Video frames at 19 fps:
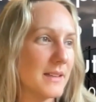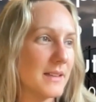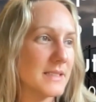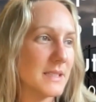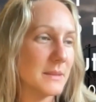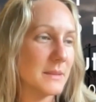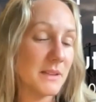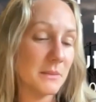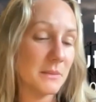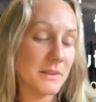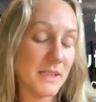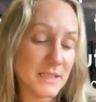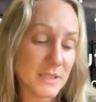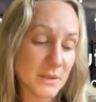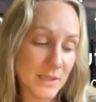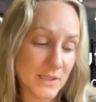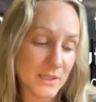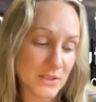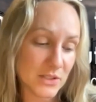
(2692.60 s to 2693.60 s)
Timothy with his
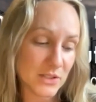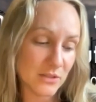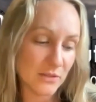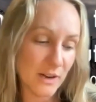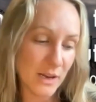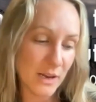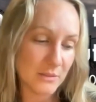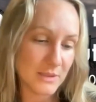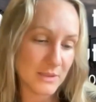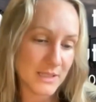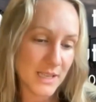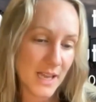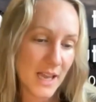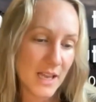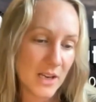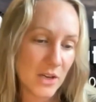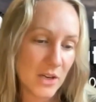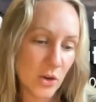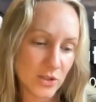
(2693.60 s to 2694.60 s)
question around
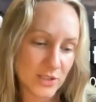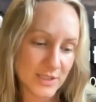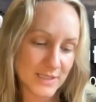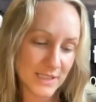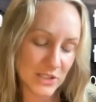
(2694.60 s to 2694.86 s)
not just